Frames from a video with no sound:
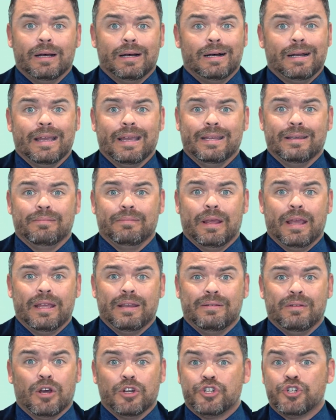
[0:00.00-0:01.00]

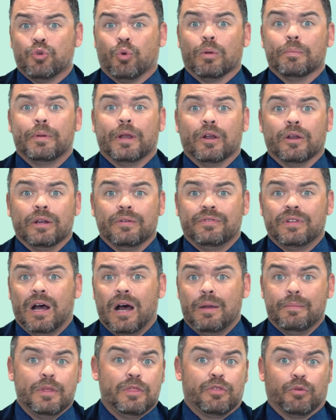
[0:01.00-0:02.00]
in a short period of
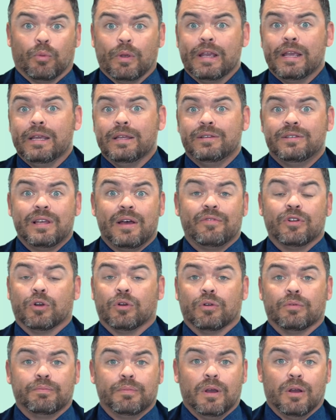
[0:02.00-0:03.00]
time, in 3, 7,
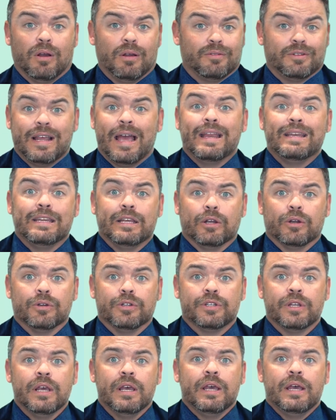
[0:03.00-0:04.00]
or 10 years,